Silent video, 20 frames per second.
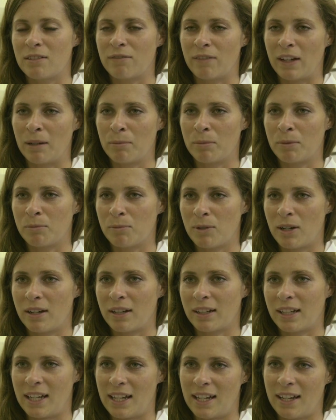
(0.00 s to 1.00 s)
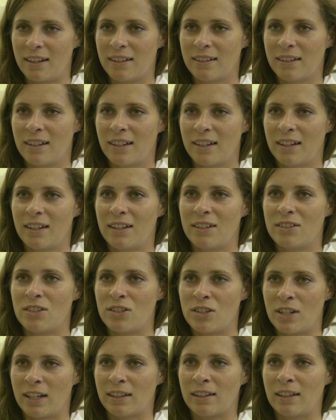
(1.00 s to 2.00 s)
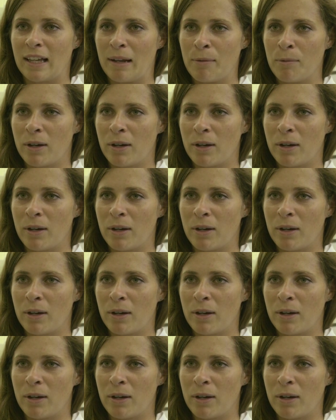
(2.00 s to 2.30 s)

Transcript: the development work here to check that they